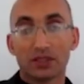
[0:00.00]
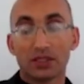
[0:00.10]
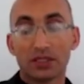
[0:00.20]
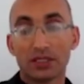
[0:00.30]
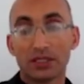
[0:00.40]

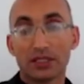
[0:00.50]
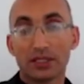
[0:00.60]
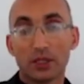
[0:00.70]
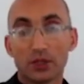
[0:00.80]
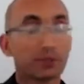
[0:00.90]

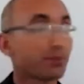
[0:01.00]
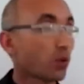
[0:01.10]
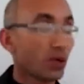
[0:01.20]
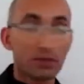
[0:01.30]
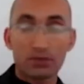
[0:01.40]
the
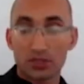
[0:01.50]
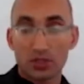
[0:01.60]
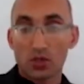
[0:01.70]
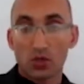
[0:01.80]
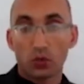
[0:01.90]
poems,